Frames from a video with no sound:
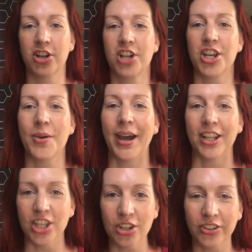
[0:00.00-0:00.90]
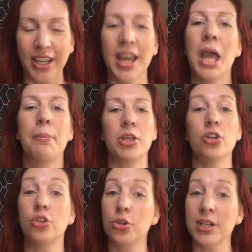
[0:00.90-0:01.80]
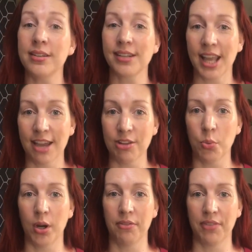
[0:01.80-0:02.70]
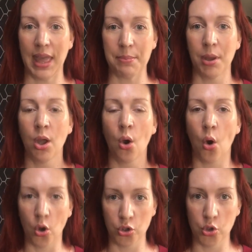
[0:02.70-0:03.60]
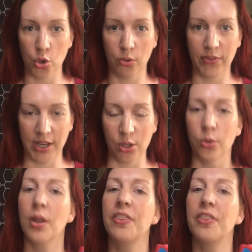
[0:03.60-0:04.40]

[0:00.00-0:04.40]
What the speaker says: show you how to use it, but you do need to carry one of them on your vehicle.